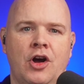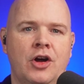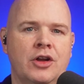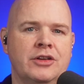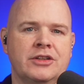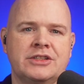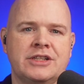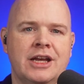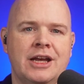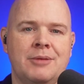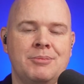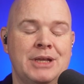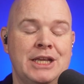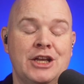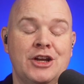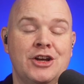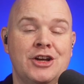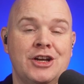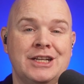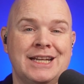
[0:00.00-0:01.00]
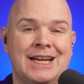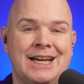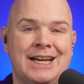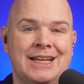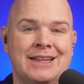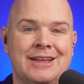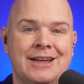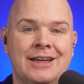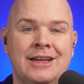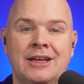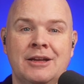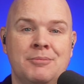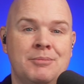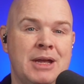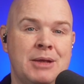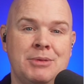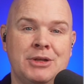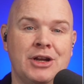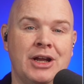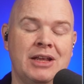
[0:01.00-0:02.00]
can't be heard either,
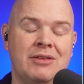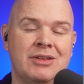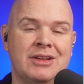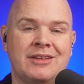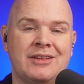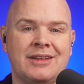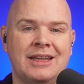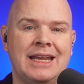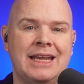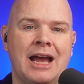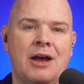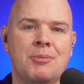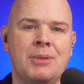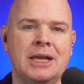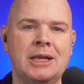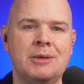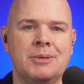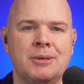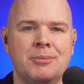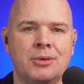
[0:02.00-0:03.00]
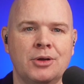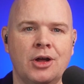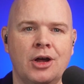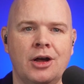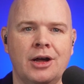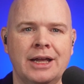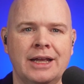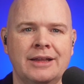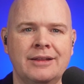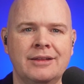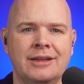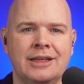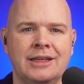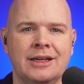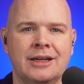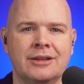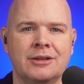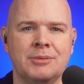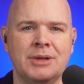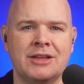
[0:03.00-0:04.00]
maybe not even see how many people are in
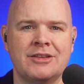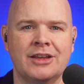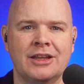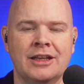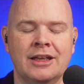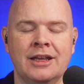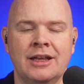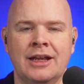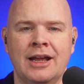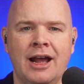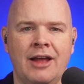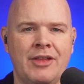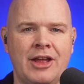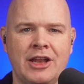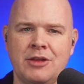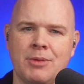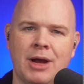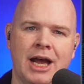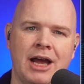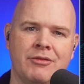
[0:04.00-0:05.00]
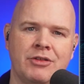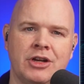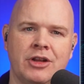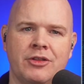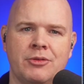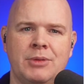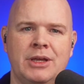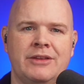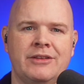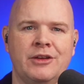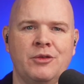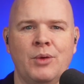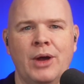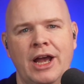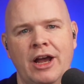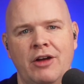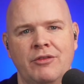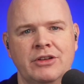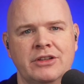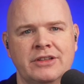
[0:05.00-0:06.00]
the meeting. And then you might have another meeting
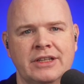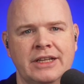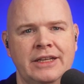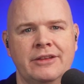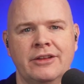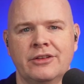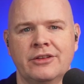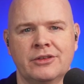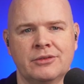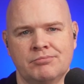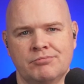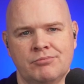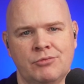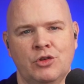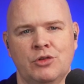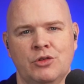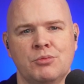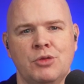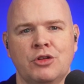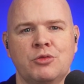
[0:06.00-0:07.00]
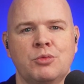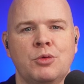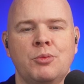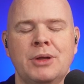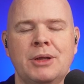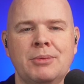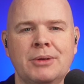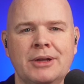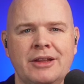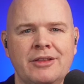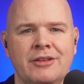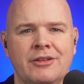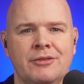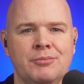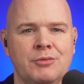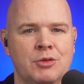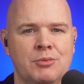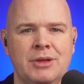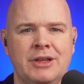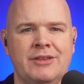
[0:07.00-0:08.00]
where obviously there's sort of multiple people in
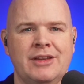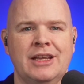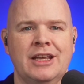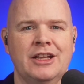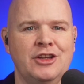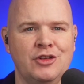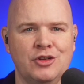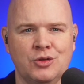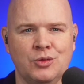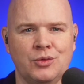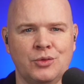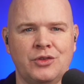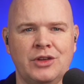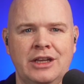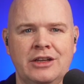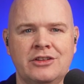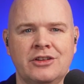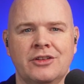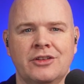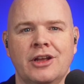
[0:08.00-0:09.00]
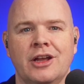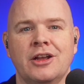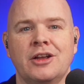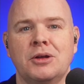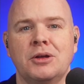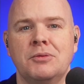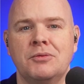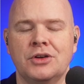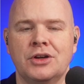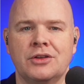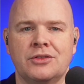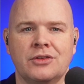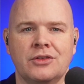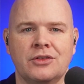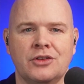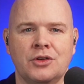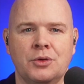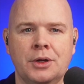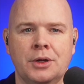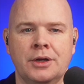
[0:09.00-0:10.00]
the meeting and you can all see each other and
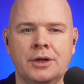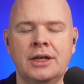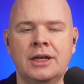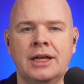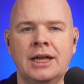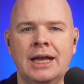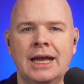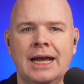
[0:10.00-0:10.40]
converse and so on.